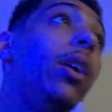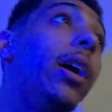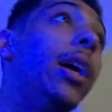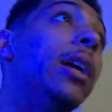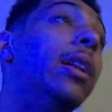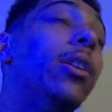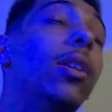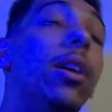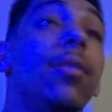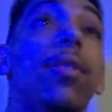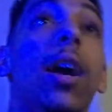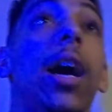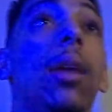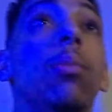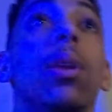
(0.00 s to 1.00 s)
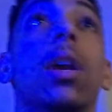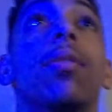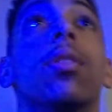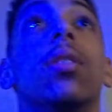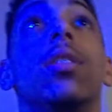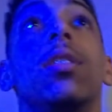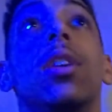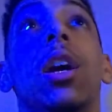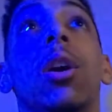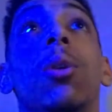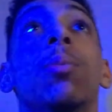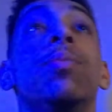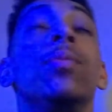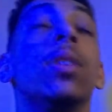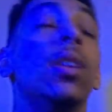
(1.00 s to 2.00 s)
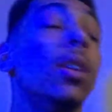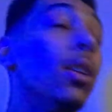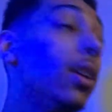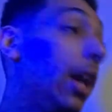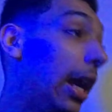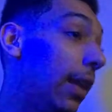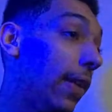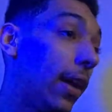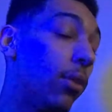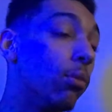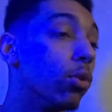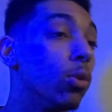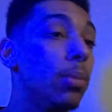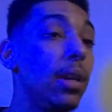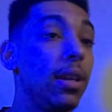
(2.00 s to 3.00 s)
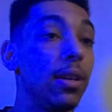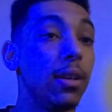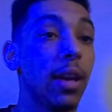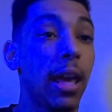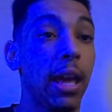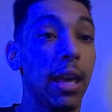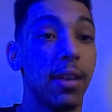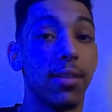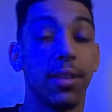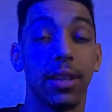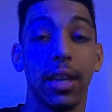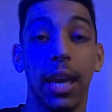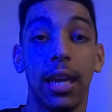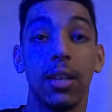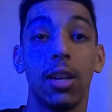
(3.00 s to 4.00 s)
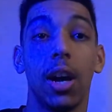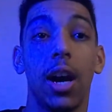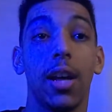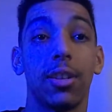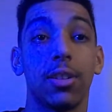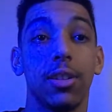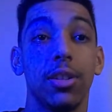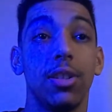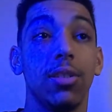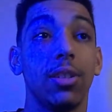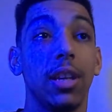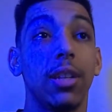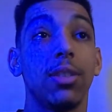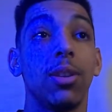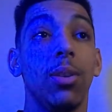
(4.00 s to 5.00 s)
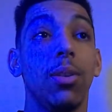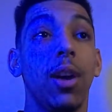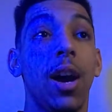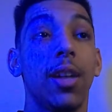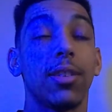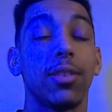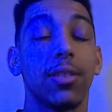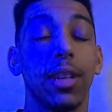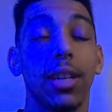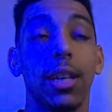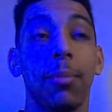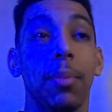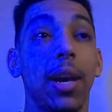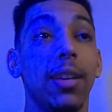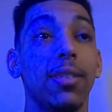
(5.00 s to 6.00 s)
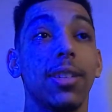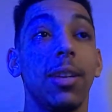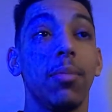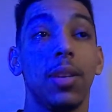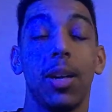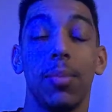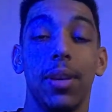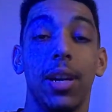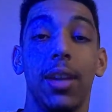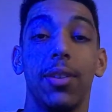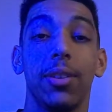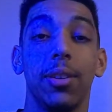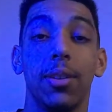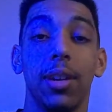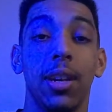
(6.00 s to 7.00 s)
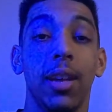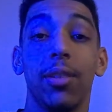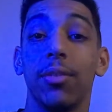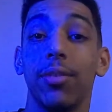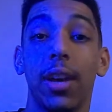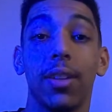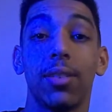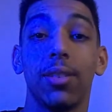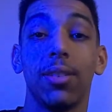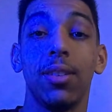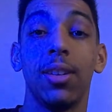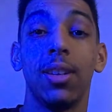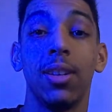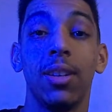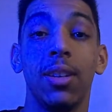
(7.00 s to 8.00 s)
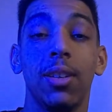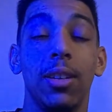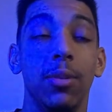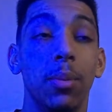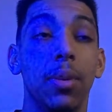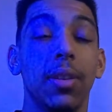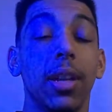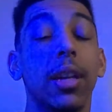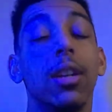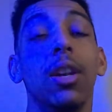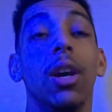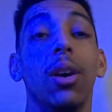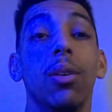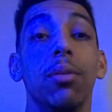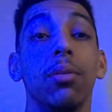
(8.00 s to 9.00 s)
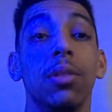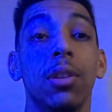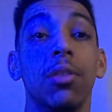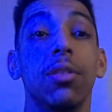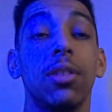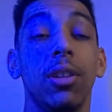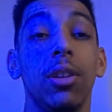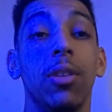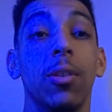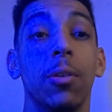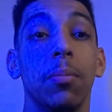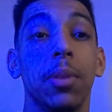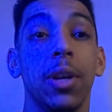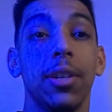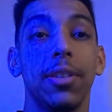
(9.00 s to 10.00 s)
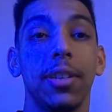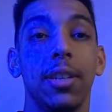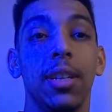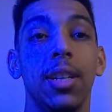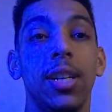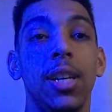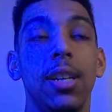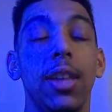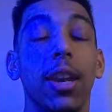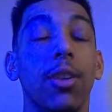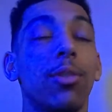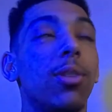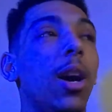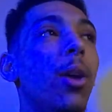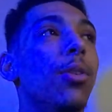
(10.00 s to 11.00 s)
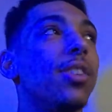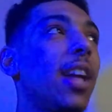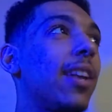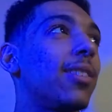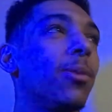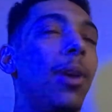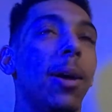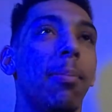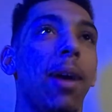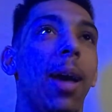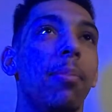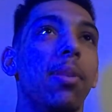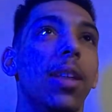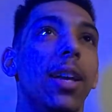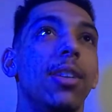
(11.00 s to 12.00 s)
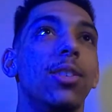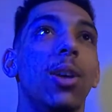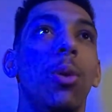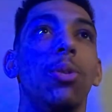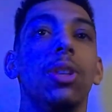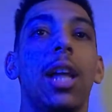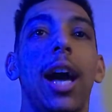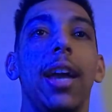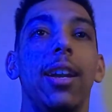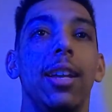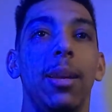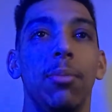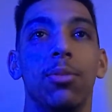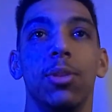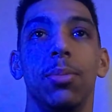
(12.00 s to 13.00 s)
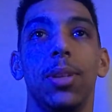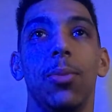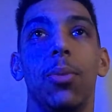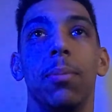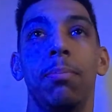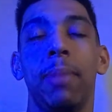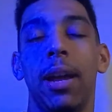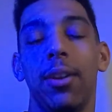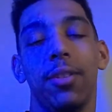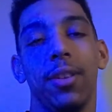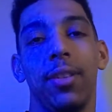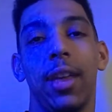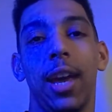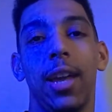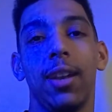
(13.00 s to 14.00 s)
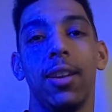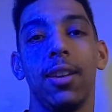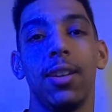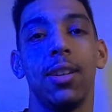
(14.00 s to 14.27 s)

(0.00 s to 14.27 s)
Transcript: And they're like, fine, whatever, let's go. And then Ruby hands the cane to Oscar. She's like, don't. Oscar's like, am I just gonna become another vessel? And Ruby's like, no, you're still your own person. Then Crows has to walk by and be like, don't lie to him, Ruby. We're better than that.